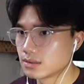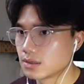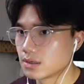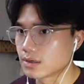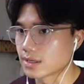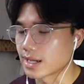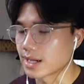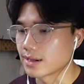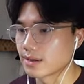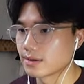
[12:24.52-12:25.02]

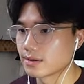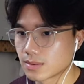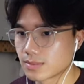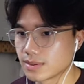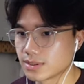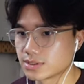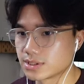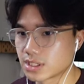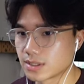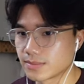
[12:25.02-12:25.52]
Okay, how
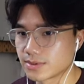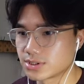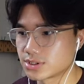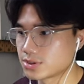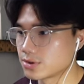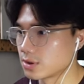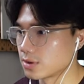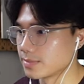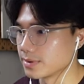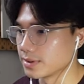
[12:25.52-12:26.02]
much how much
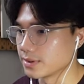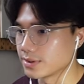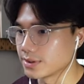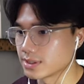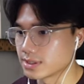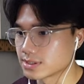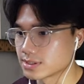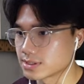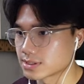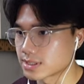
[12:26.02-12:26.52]
durability
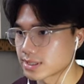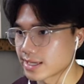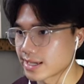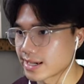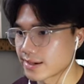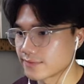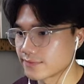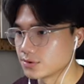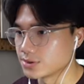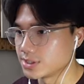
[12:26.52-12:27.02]
does this thing
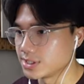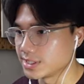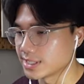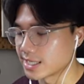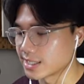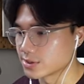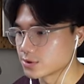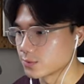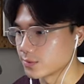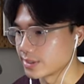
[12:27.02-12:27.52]
have? 13
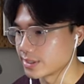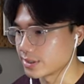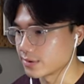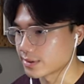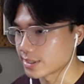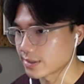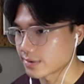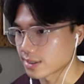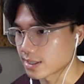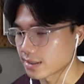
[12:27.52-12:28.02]
out of 20.
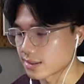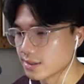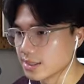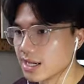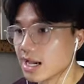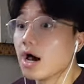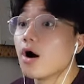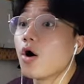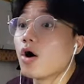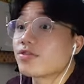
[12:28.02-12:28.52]
Okay, okay.
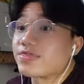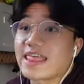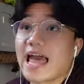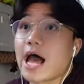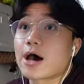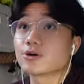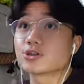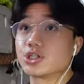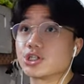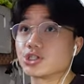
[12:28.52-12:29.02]
A
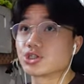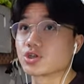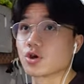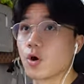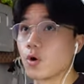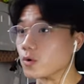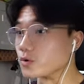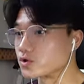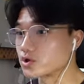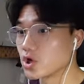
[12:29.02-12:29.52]
thousand
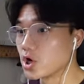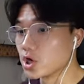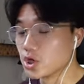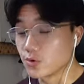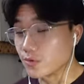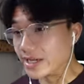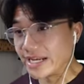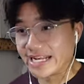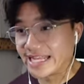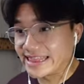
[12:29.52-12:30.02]
souls.
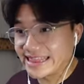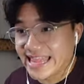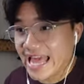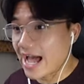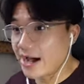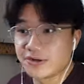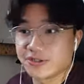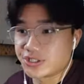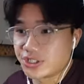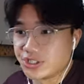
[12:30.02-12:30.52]
You get a
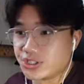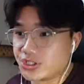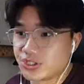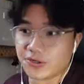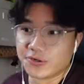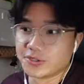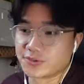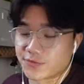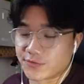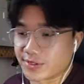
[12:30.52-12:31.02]
thousand
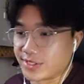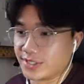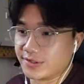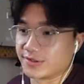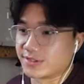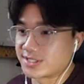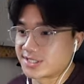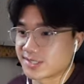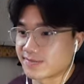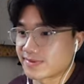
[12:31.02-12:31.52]
souls for
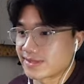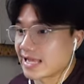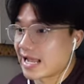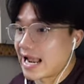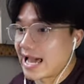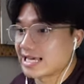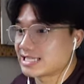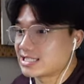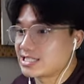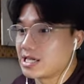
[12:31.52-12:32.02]
killing something
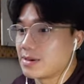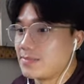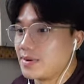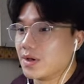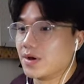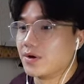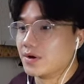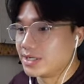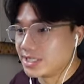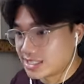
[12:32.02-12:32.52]
that has the
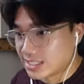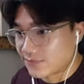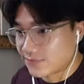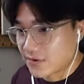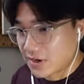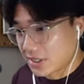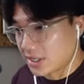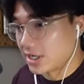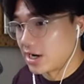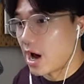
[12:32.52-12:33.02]
ability to
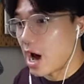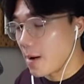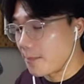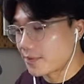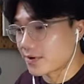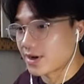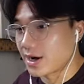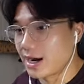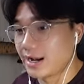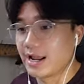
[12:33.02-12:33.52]
fucking
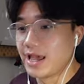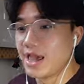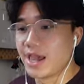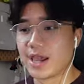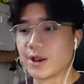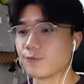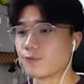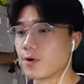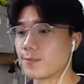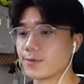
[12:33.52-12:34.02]
uppercut
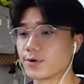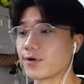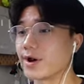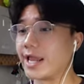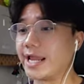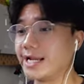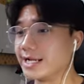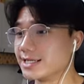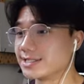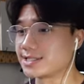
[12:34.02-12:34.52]
and rip your
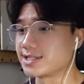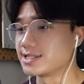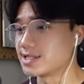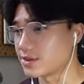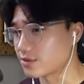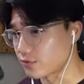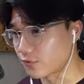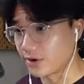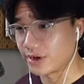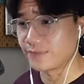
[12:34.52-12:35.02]
anus
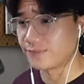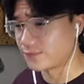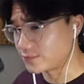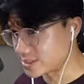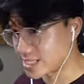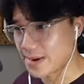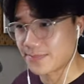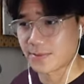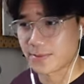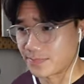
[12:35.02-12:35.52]
into three
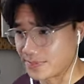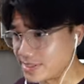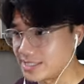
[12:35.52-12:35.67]
separate